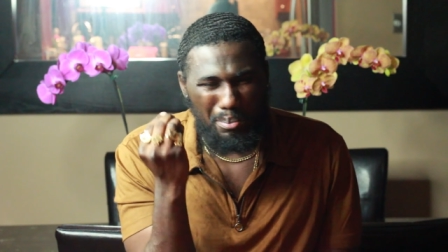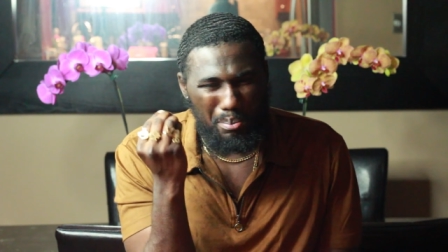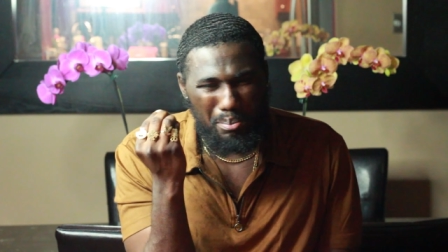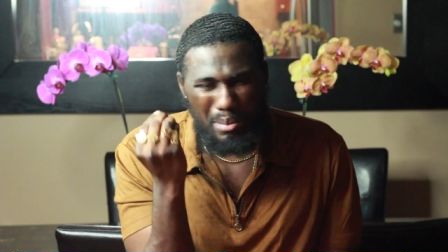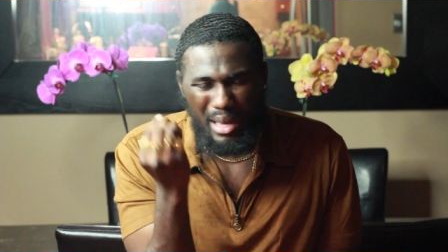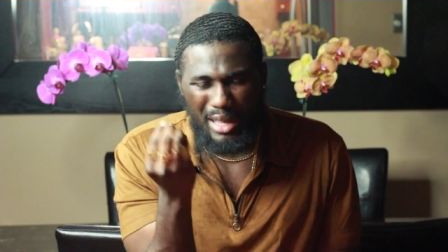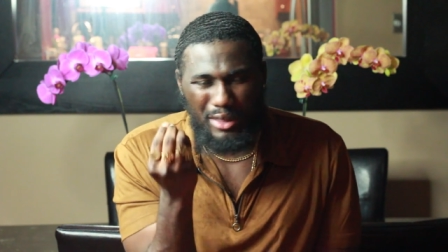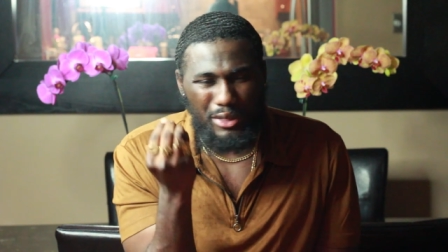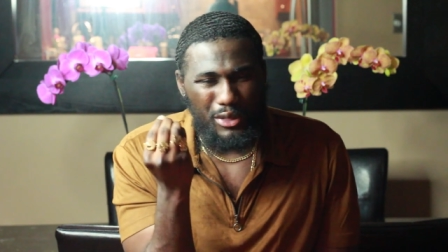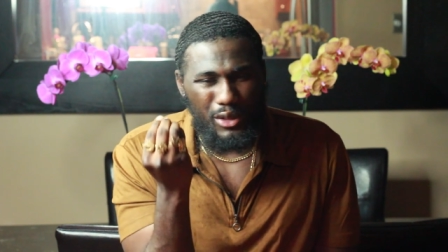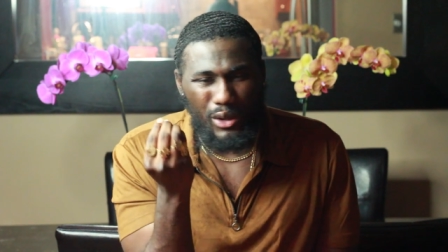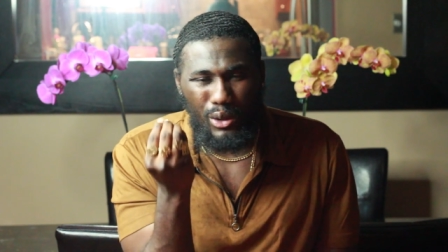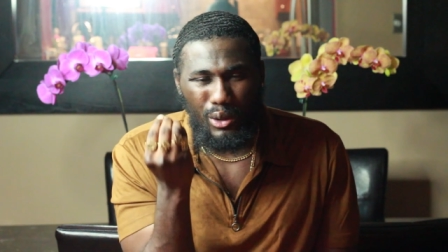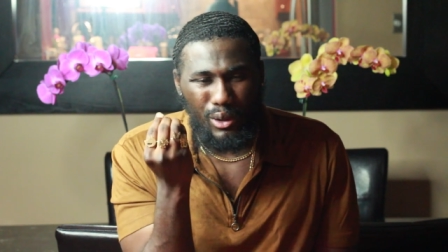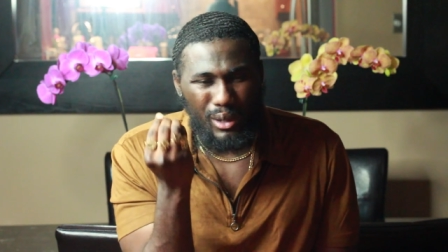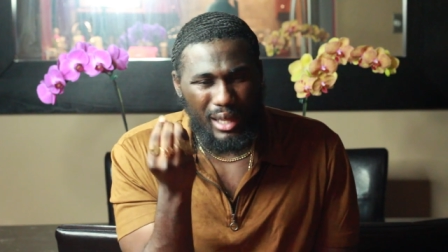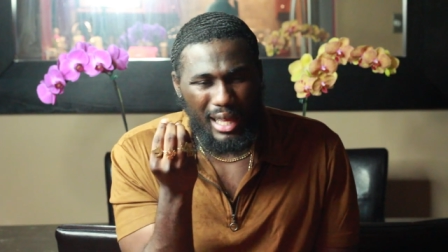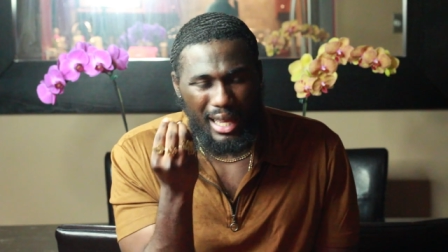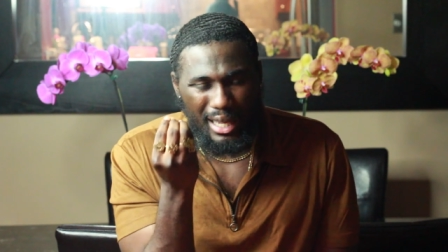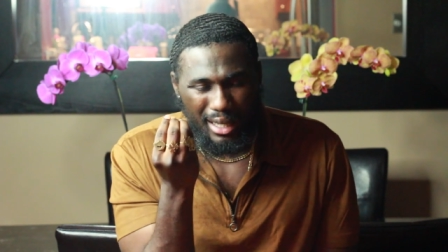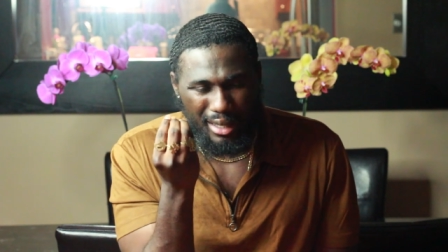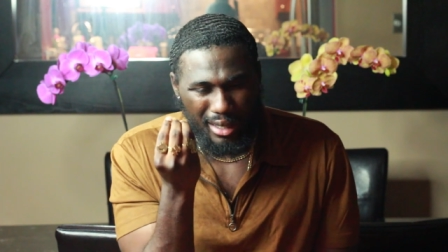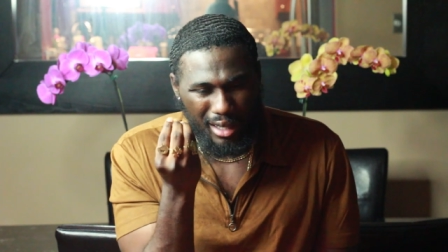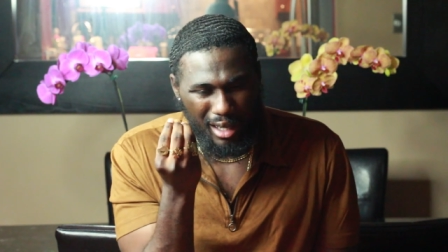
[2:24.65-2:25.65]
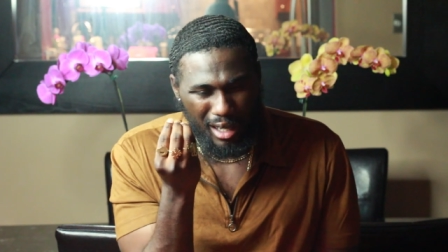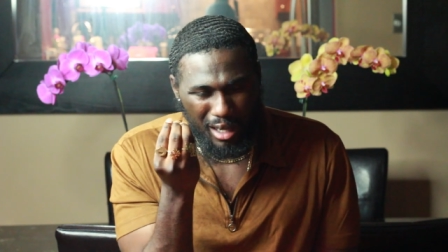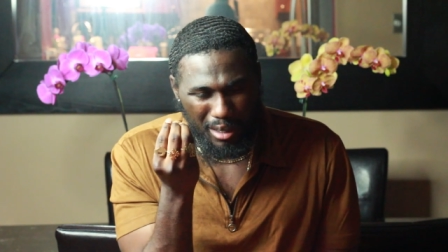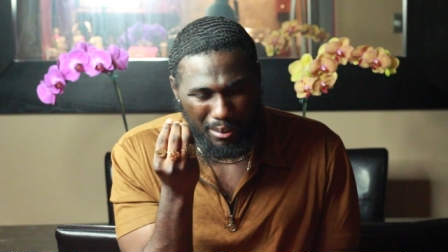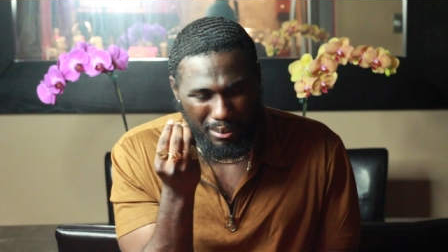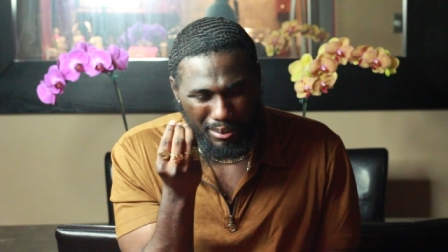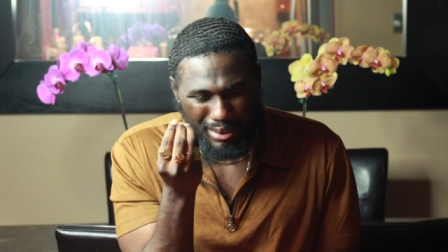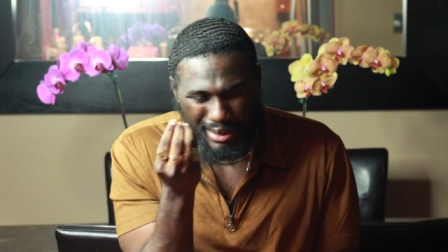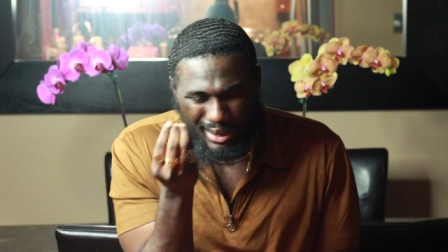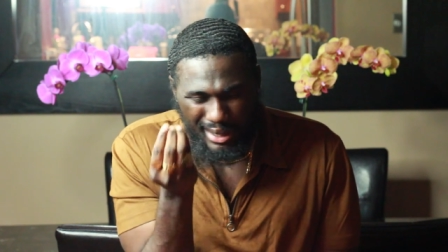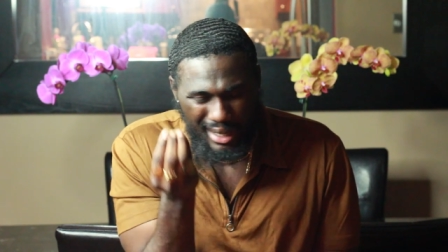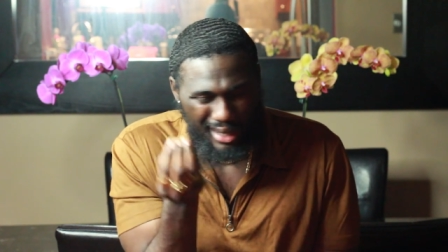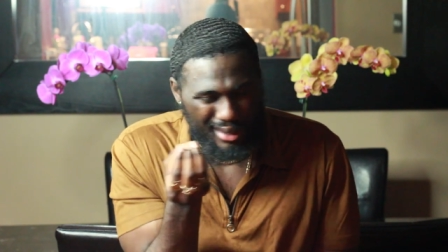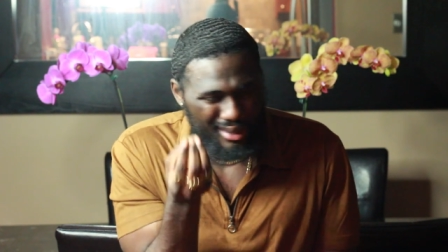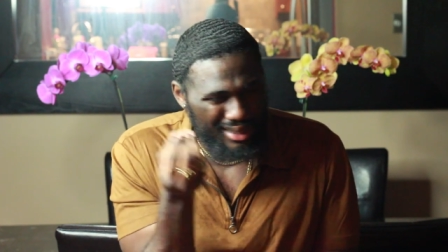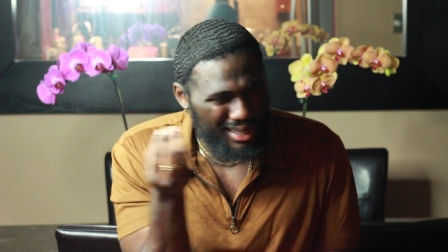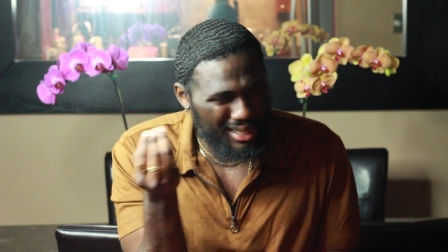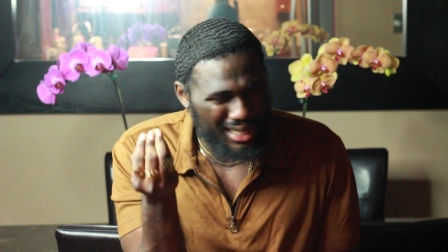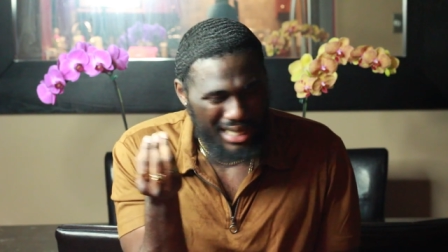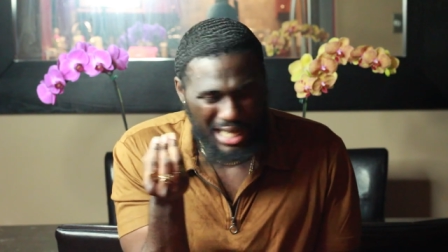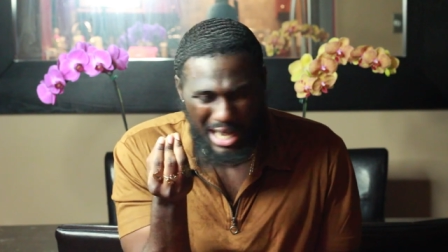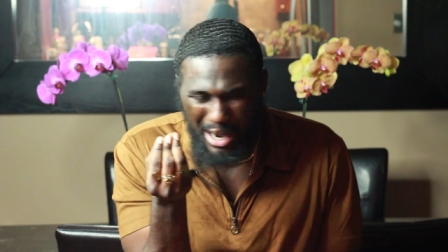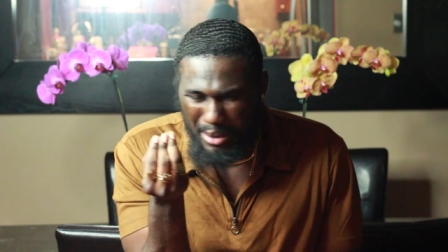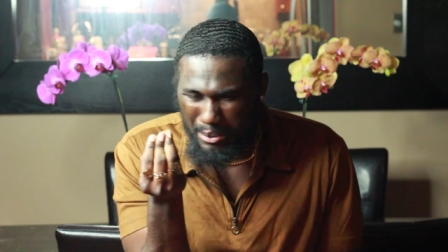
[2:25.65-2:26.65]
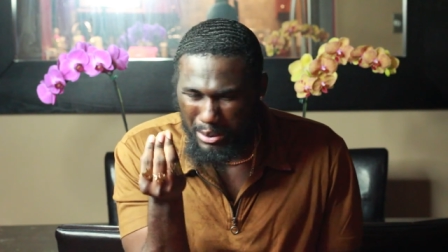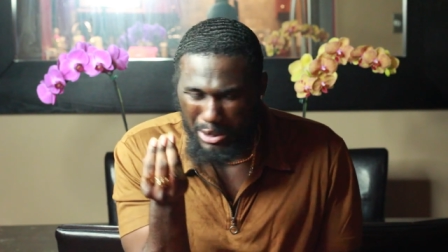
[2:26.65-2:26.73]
menthol-like um, scent in there.